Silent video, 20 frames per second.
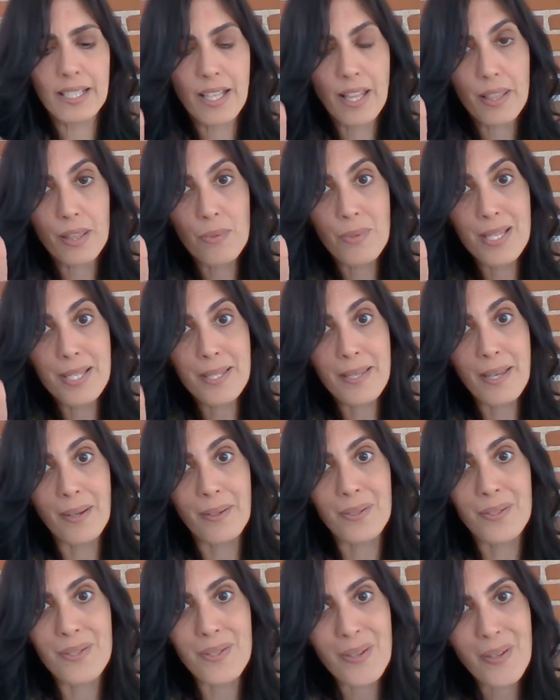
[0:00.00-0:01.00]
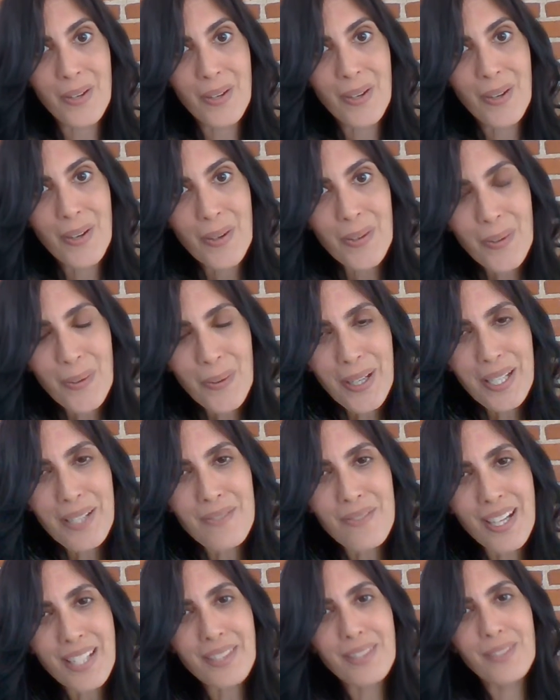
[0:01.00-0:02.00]
3 sounds. Go ahead and
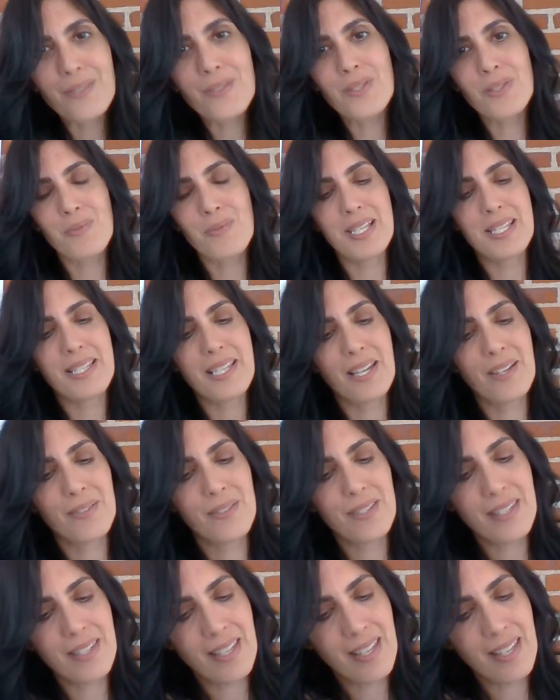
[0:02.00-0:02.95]
write those 3 sounds.